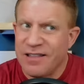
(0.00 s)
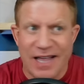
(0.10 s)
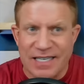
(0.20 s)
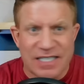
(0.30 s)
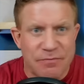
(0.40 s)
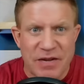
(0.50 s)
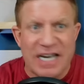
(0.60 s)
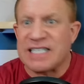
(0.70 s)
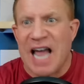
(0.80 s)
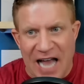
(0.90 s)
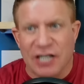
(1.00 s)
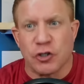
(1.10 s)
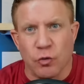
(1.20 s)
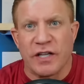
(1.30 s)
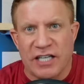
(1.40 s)
that doesn't mean it's
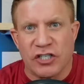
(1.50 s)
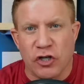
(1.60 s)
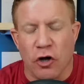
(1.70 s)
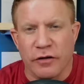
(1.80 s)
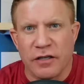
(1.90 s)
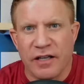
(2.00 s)
actually assault.